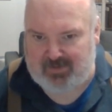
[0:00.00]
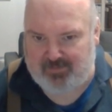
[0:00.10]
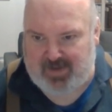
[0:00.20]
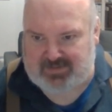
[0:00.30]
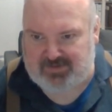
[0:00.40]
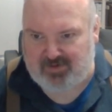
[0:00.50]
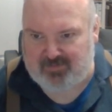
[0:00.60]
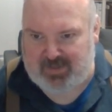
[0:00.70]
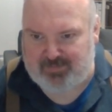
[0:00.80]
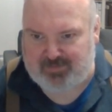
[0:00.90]
the best sort
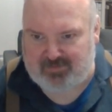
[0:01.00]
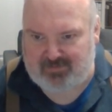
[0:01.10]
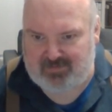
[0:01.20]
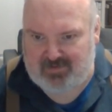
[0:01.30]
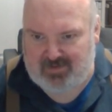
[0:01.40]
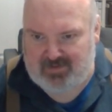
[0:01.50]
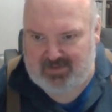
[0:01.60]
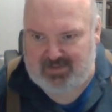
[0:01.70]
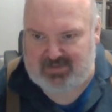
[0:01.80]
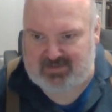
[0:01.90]
of people
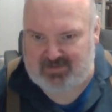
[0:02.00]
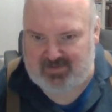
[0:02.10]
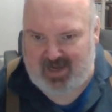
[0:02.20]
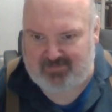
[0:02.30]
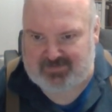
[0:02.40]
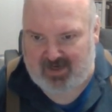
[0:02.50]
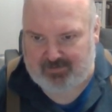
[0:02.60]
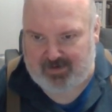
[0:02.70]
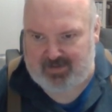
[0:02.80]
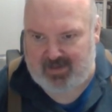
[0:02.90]
is the livestock, right?